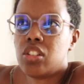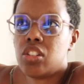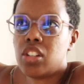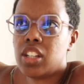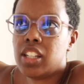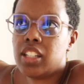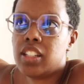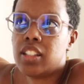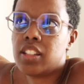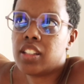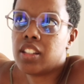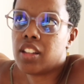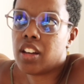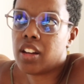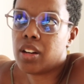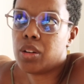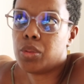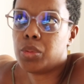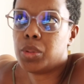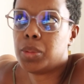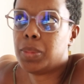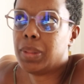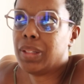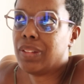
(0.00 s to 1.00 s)
Just thought
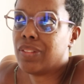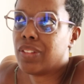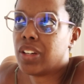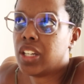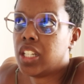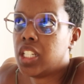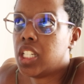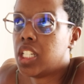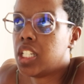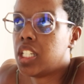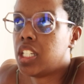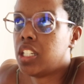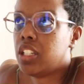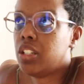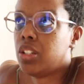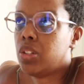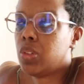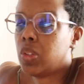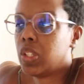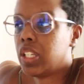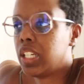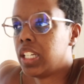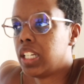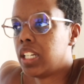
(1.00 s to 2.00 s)
it would be fun to
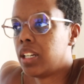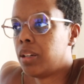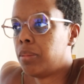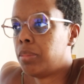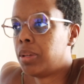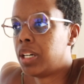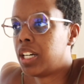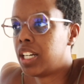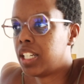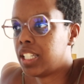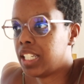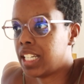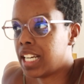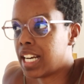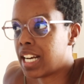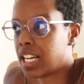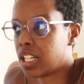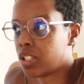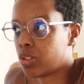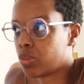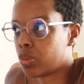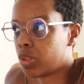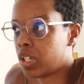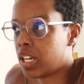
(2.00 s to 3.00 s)
do like a
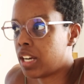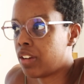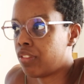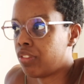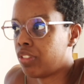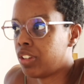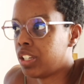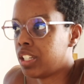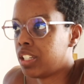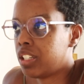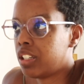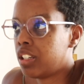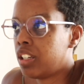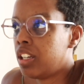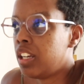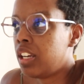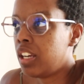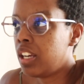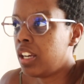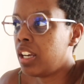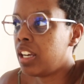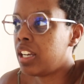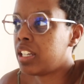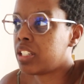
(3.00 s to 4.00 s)
podcast or have like
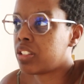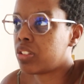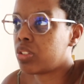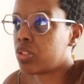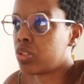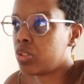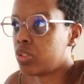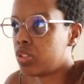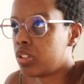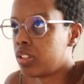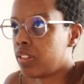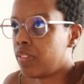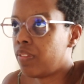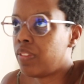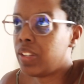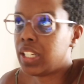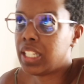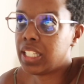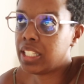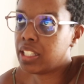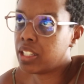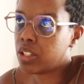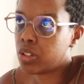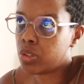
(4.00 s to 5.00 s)
exclusive
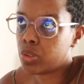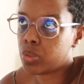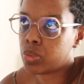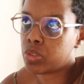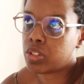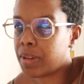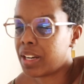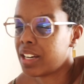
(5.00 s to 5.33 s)
videos.